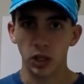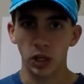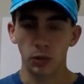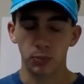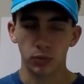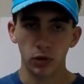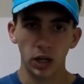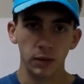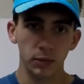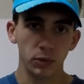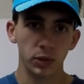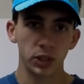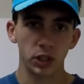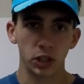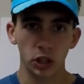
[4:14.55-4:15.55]
problem
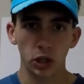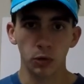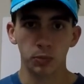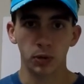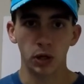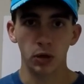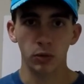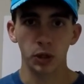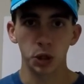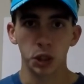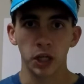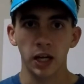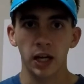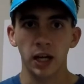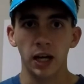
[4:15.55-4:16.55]
with the GoPro, which
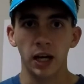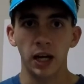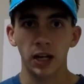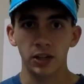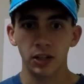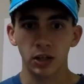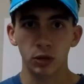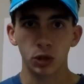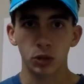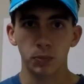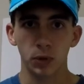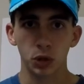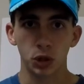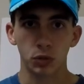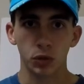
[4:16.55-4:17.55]
I thought I was
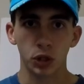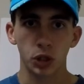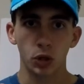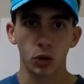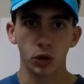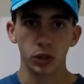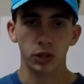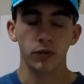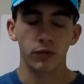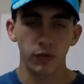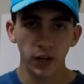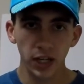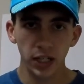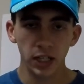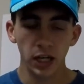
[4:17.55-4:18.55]
supposed to record the
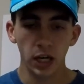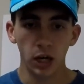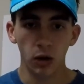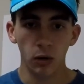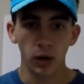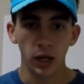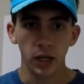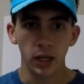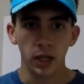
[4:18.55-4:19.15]
video